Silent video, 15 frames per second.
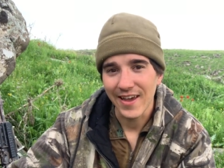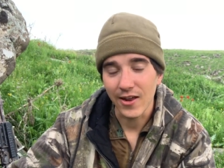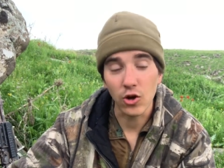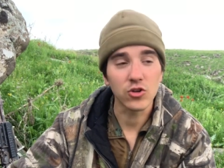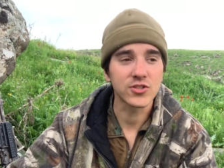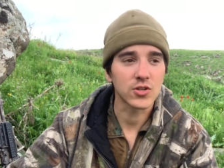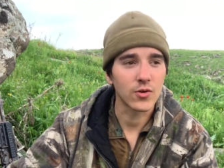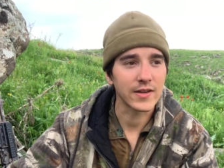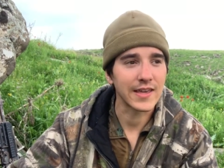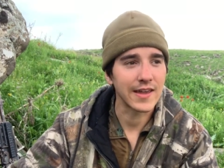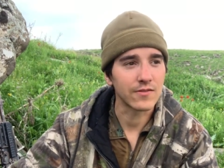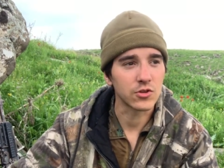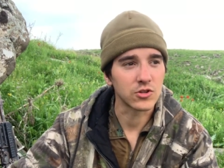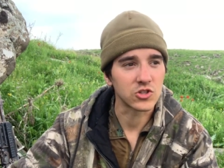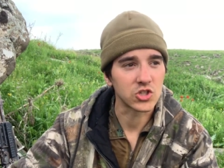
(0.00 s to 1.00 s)
And also, I
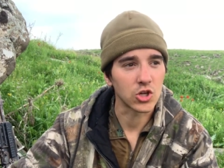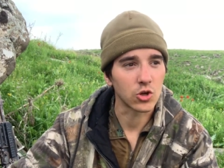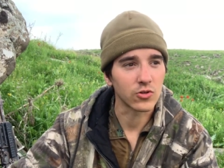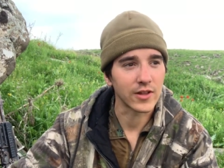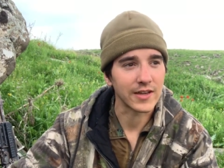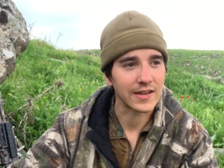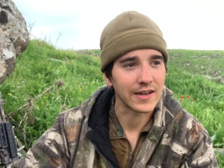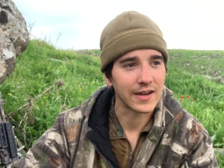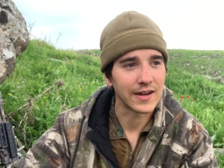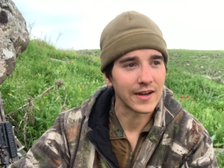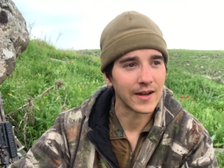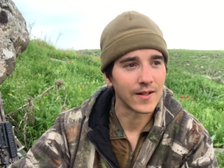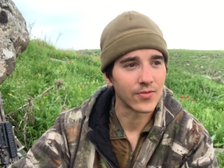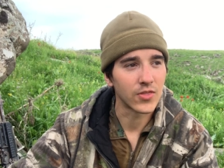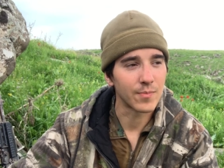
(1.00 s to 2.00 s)
can't really show like uh,